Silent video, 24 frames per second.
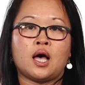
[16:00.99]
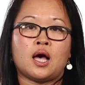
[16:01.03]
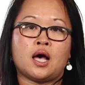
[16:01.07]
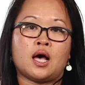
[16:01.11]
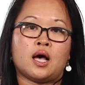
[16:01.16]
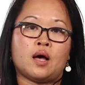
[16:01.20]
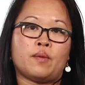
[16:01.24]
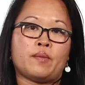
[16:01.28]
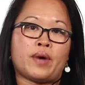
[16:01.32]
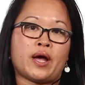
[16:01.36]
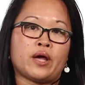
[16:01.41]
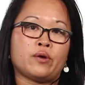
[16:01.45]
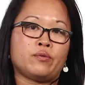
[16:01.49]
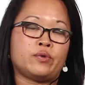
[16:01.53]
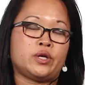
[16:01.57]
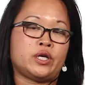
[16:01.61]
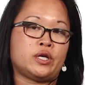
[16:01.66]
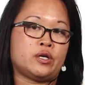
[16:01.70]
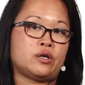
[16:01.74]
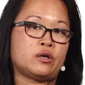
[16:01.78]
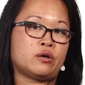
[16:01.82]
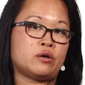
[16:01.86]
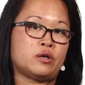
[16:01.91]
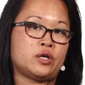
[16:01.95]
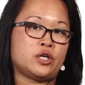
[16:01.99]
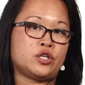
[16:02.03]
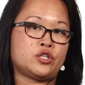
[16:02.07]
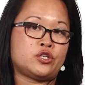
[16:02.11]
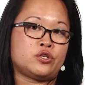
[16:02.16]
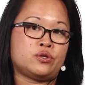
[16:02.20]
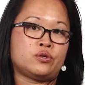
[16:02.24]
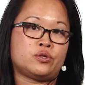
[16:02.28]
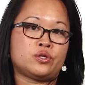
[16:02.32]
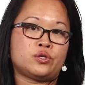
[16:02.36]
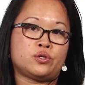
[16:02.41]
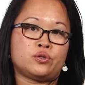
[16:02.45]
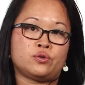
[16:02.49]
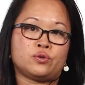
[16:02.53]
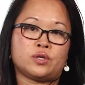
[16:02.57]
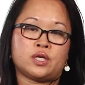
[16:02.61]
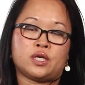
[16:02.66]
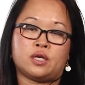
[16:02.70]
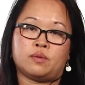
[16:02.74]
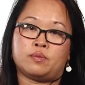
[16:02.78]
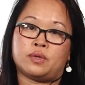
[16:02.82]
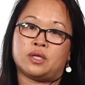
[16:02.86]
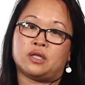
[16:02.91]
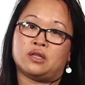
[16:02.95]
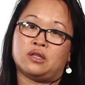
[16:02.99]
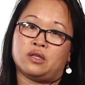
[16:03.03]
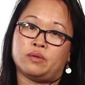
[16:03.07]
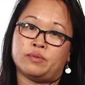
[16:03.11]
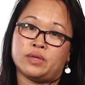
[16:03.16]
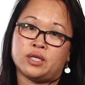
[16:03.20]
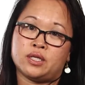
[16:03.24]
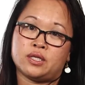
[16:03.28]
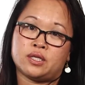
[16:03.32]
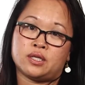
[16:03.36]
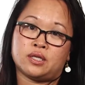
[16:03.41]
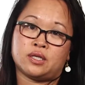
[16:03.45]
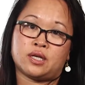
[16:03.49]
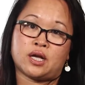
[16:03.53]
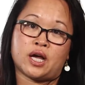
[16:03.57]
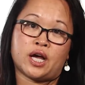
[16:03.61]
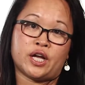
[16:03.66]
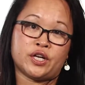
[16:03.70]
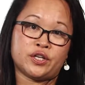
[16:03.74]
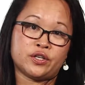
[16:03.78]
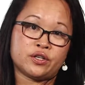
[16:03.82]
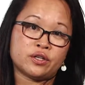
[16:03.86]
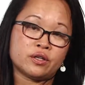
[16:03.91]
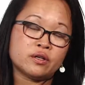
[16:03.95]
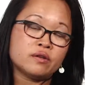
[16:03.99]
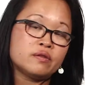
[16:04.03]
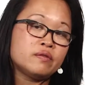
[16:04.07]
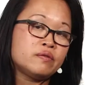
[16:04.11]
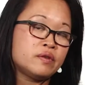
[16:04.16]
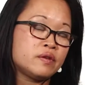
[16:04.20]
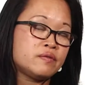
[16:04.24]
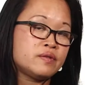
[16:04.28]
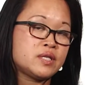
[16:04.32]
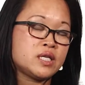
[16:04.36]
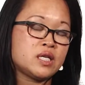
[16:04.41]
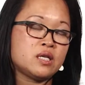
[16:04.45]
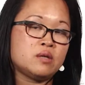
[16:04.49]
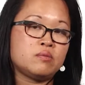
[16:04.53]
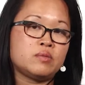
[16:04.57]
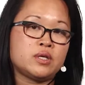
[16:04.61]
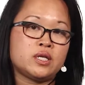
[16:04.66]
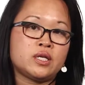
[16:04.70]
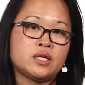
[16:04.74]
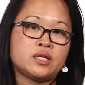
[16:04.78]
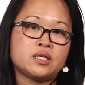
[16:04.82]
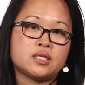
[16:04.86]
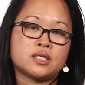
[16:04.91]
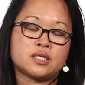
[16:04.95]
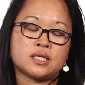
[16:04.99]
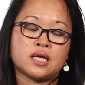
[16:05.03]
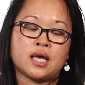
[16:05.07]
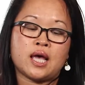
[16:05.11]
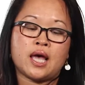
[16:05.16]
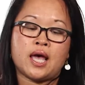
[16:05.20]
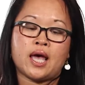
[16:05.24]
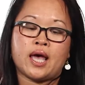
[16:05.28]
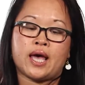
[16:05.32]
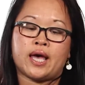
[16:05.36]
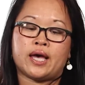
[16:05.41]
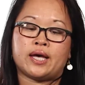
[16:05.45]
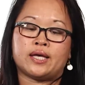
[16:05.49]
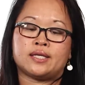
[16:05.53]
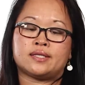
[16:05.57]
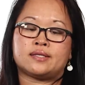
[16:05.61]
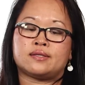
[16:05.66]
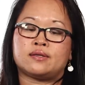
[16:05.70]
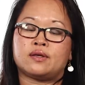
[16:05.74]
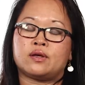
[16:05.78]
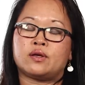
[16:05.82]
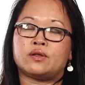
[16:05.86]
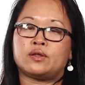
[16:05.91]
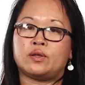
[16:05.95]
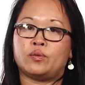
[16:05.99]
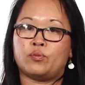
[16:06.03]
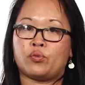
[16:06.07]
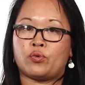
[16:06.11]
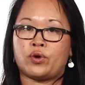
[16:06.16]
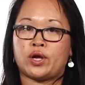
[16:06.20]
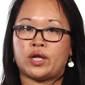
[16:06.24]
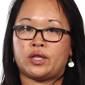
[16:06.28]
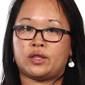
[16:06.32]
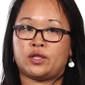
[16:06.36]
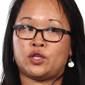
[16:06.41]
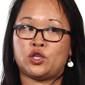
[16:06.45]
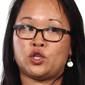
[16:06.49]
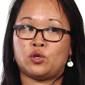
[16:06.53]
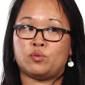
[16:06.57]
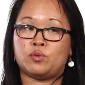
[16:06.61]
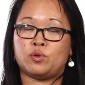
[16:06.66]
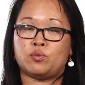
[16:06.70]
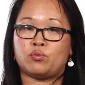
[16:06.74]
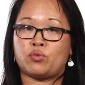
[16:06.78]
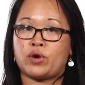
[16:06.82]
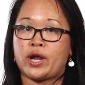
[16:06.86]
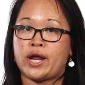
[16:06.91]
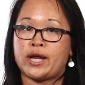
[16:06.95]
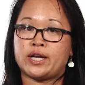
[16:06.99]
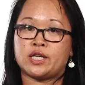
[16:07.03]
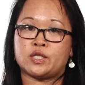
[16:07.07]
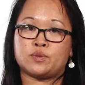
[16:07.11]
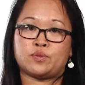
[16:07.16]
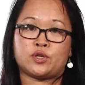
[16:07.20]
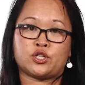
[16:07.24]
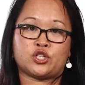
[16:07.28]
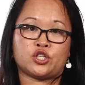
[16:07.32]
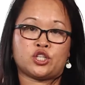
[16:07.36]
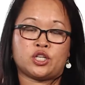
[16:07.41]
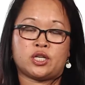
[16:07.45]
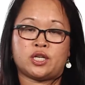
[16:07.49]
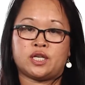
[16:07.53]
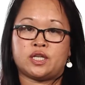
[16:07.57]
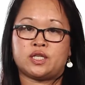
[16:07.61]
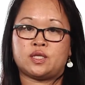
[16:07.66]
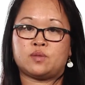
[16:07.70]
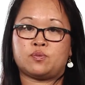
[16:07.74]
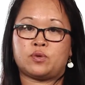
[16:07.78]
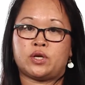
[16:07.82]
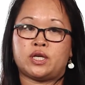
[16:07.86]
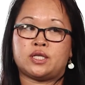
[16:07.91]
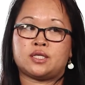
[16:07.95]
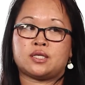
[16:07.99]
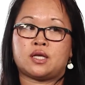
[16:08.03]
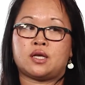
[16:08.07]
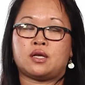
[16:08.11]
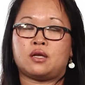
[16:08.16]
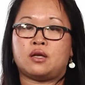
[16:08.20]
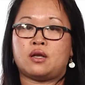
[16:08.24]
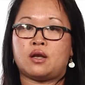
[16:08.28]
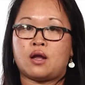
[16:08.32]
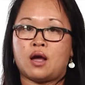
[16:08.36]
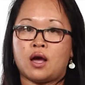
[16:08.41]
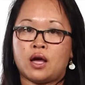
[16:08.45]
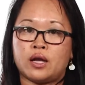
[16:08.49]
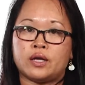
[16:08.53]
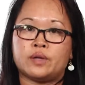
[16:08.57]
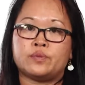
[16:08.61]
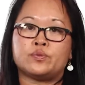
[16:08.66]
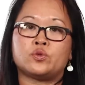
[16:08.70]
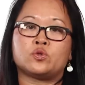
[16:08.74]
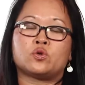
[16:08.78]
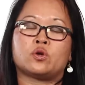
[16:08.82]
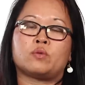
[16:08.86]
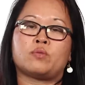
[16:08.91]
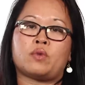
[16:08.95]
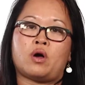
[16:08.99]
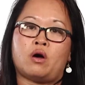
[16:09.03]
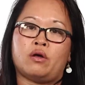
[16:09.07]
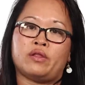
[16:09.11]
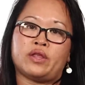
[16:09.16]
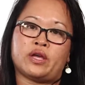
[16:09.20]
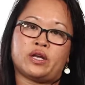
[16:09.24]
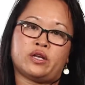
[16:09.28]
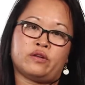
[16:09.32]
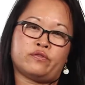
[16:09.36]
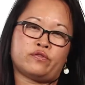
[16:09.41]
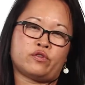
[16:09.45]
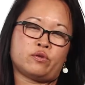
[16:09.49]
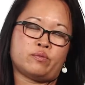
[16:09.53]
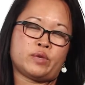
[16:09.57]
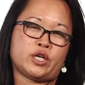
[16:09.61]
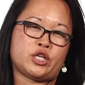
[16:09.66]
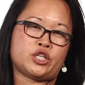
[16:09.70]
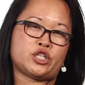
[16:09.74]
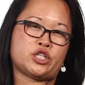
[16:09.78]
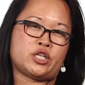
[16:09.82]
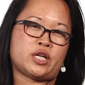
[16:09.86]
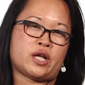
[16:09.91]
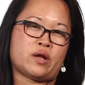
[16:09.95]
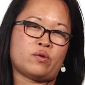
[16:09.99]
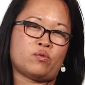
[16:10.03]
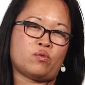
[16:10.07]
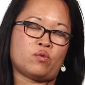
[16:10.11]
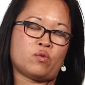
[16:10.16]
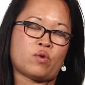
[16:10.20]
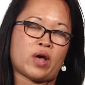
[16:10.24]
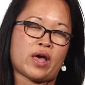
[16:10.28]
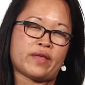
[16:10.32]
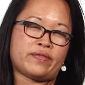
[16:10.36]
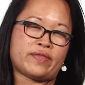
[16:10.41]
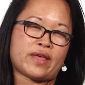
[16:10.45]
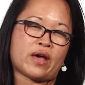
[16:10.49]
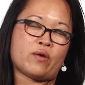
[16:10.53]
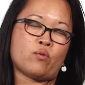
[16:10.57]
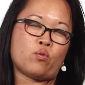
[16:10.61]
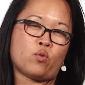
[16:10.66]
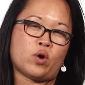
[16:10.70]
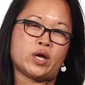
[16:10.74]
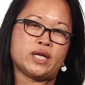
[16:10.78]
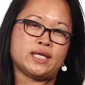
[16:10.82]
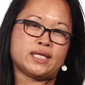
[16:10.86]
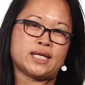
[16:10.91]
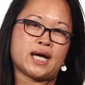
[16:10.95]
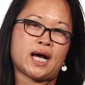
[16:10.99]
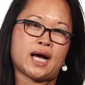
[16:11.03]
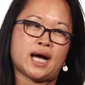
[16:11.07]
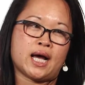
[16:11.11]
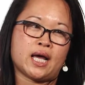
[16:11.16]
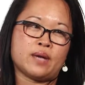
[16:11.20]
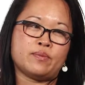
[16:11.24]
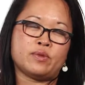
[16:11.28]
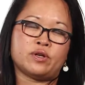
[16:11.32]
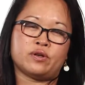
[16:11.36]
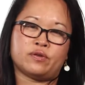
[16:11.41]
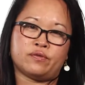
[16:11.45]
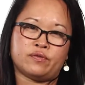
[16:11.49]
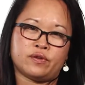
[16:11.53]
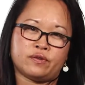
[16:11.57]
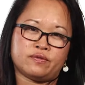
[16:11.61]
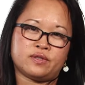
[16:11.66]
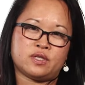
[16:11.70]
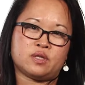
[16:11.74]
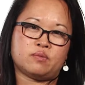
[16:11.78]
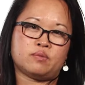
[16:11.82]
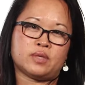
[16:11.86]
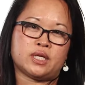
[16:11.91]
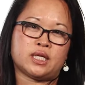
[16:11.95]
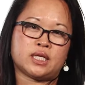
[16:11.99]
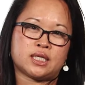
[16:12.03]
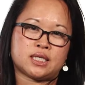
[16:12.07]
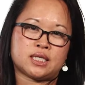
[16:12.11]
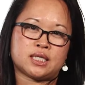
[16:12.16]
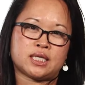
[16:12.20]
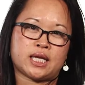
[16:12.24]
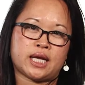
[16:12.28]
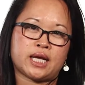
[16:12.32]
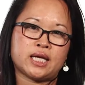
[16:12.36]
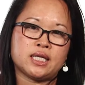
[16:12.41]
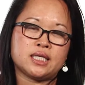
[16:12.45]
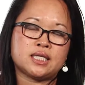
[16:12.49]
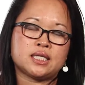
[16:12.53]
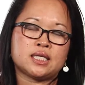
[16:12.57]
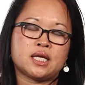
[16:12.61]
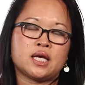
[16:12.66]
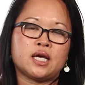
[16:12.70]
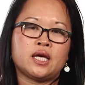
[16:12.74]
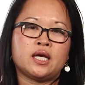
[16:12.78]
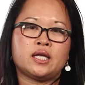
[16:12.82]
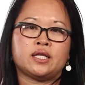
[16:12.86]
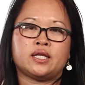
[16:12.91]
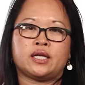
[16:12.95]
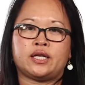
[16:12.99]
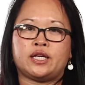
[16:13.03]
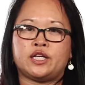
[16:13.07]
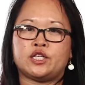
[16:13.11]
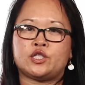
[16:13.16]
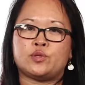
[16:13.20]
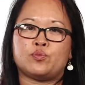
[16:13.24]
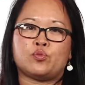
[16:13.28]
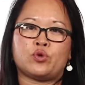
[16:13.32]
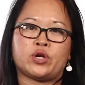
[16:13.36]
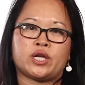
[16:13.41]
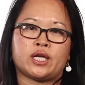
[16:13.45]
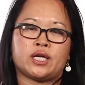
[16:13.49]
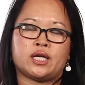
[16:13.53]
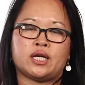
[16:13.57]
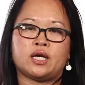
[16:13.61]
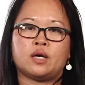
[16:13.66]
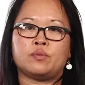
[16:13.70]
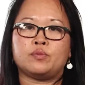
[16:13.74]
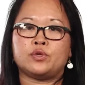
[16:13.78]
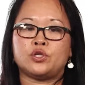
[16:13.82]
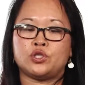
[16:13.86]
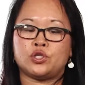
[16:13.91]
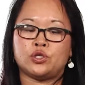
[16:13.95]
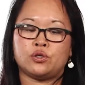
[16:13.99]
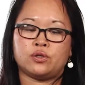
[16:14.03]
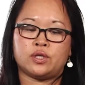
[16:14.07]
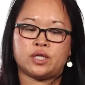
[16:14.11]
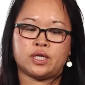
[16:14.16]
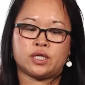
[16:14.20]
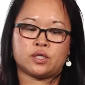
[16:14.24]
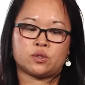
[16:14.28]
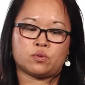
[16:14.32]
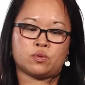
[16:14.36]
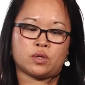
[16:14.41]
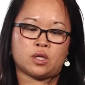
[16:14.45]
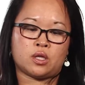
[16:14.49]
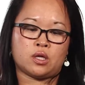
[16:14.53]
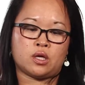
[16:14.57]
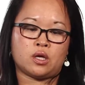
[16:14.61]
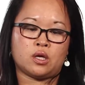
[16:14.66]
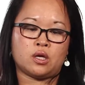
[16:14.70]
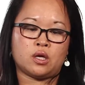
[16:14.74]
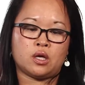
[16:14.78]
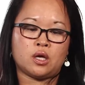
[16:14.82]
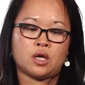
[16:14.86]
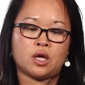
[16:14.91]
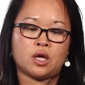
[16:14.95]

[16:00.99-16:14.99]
I would encourage you to keep it limited under 15 minutes as the human brain, especially kids' brains, cannot absorb all that information at that one time in a 15-minute stance. They need to break it up and do things with it.